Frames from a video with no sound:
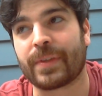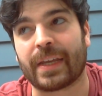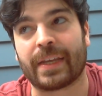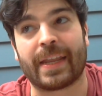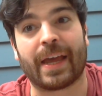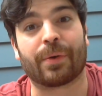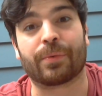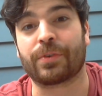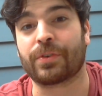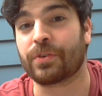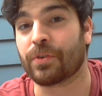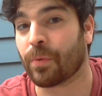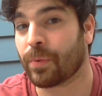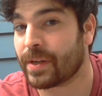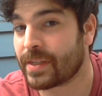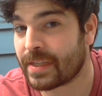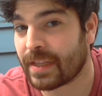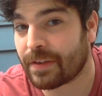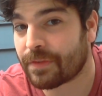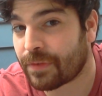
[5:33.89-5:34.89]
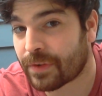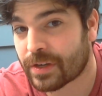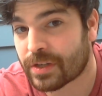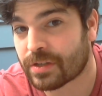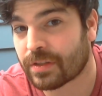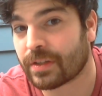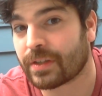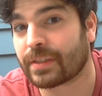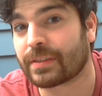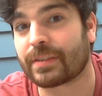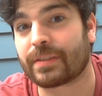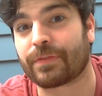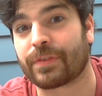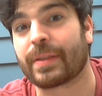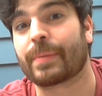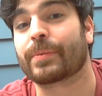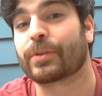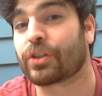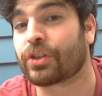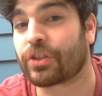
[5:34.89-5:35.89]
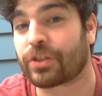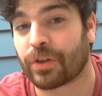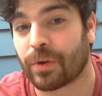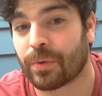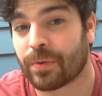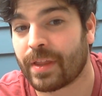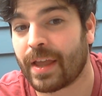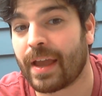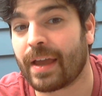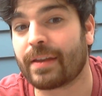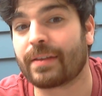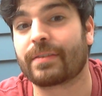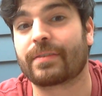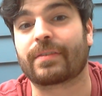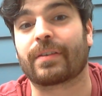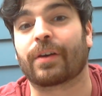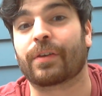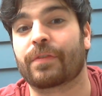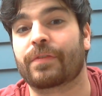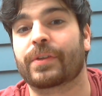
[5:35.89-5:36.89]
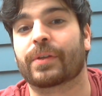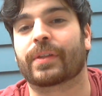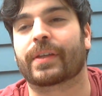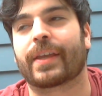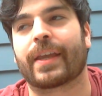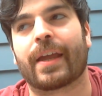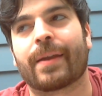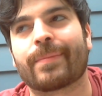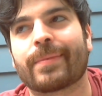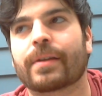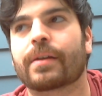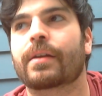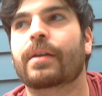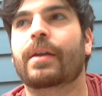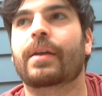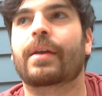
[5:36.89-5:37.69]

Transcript: and how noisy that footage looked, for them to show that, to unveil the camera,